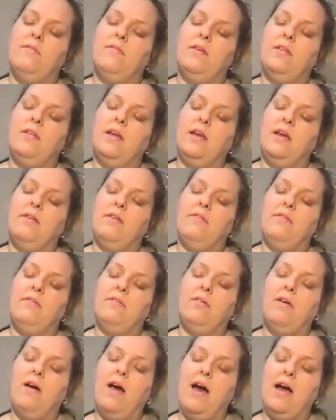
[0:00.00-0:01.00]
filling every
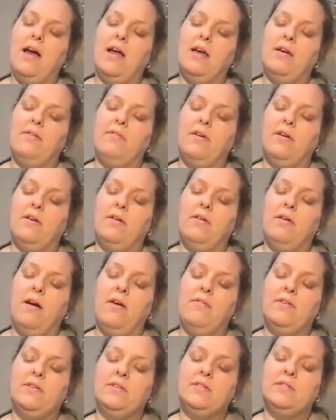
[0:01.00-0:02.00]
crack, every
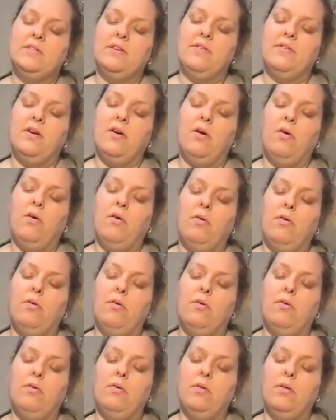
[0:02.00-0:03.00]
crevice, every
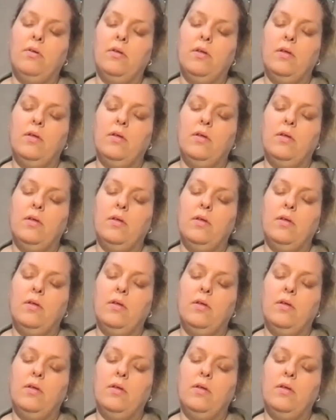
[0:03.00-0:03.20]
hole,